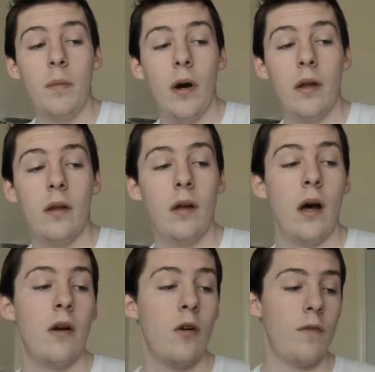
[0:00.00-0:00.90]
but
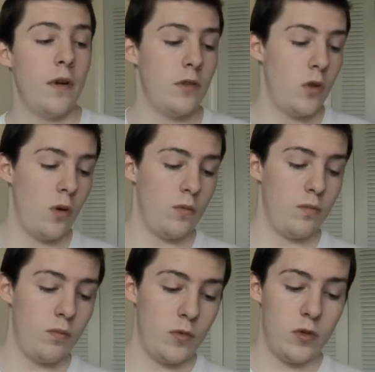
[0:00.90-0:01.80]
I don't know if I
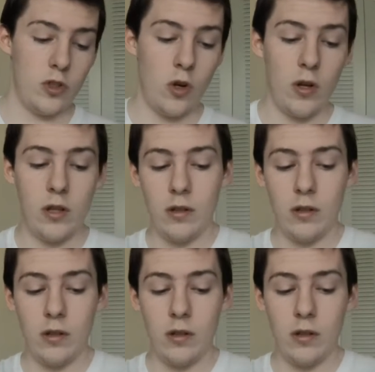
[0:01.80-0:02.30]
showed